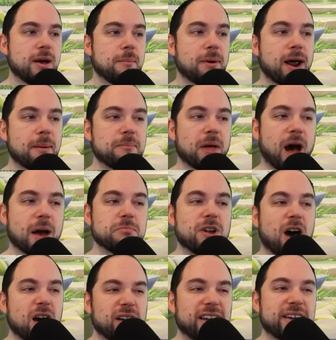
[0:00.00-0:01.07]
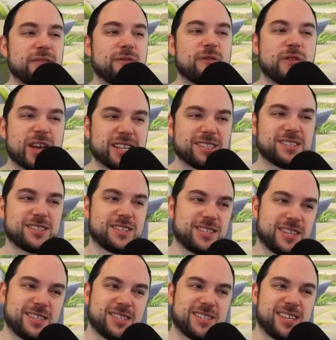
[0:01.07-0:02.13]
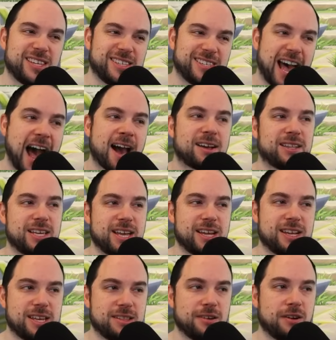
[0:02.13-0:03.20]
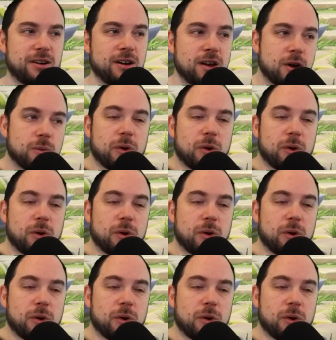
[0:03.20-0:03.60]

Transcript: But I'm not convinced this is exactly it either.